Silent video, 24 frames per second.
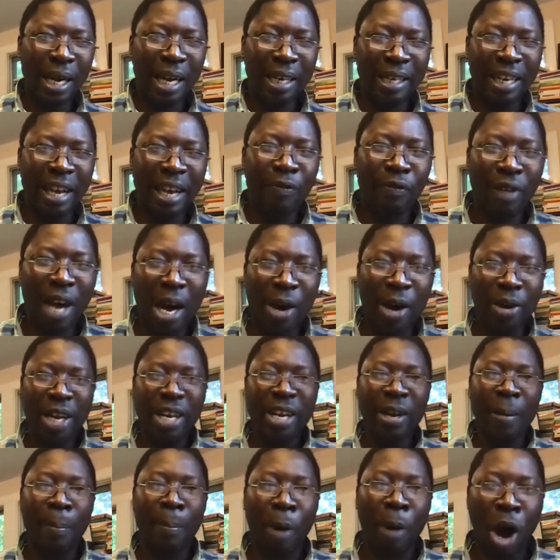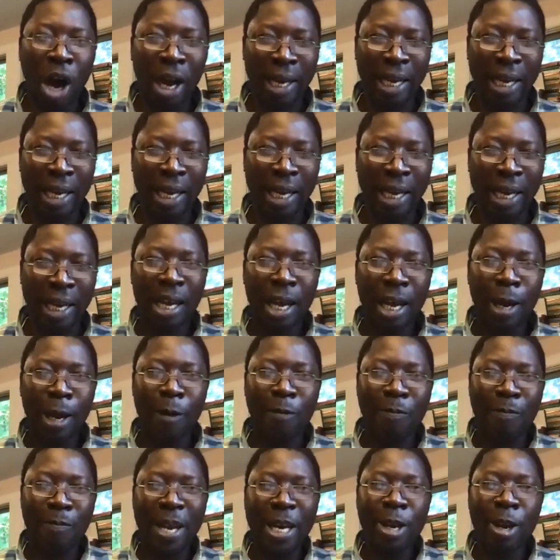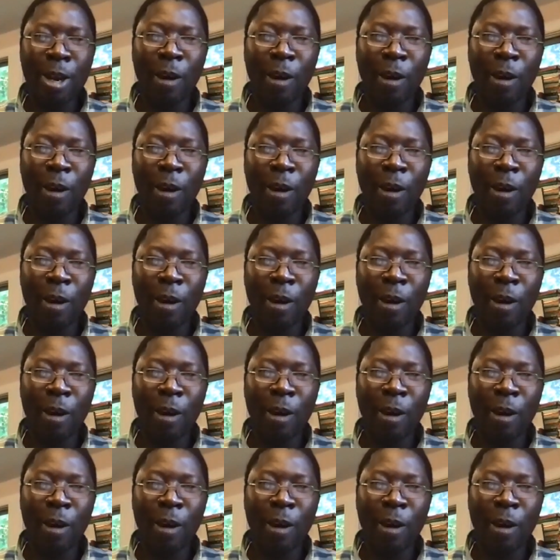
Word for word: they found in the pockets of many